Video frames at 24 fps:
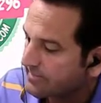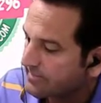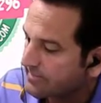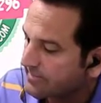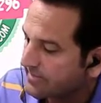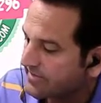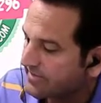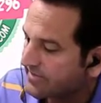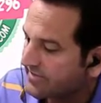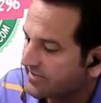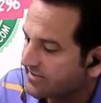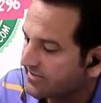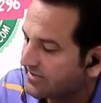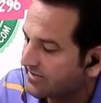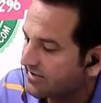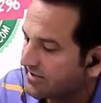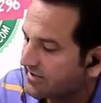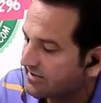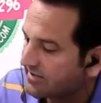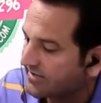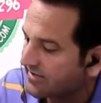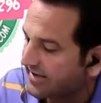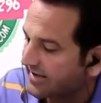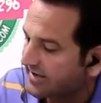This is
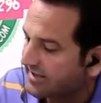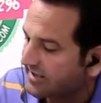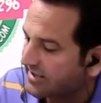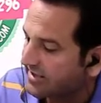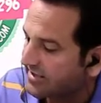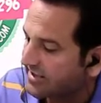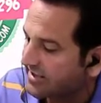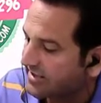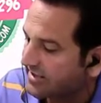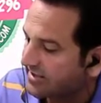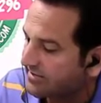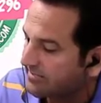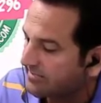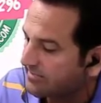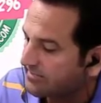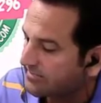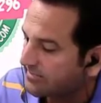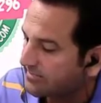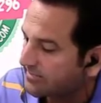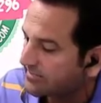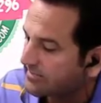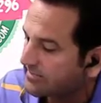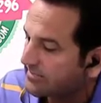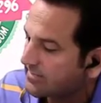the second term.
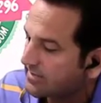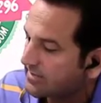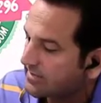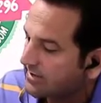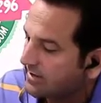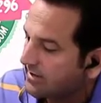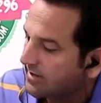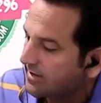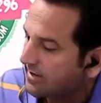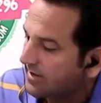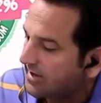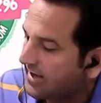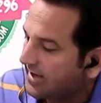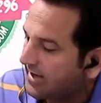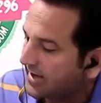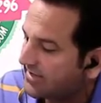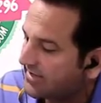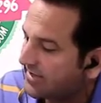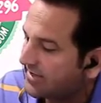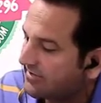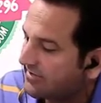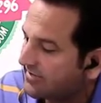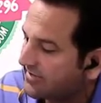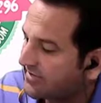
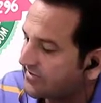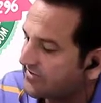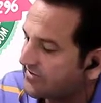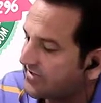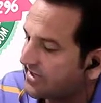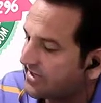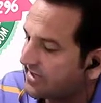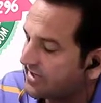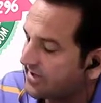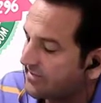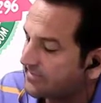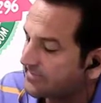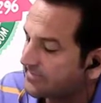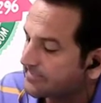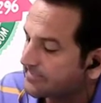And this is the